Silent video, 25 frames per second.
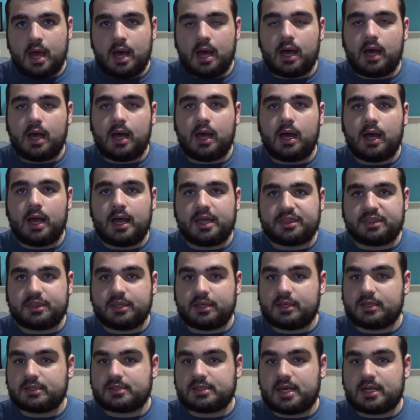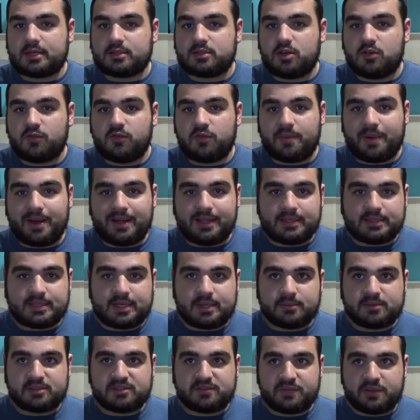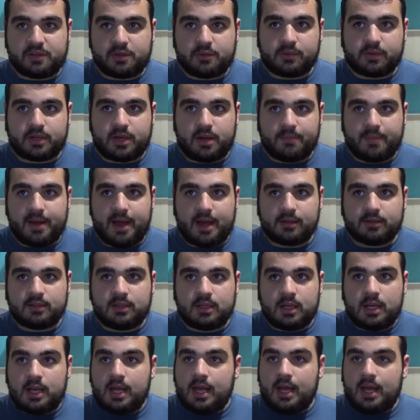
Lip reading: I think it's October by the time this video will come out.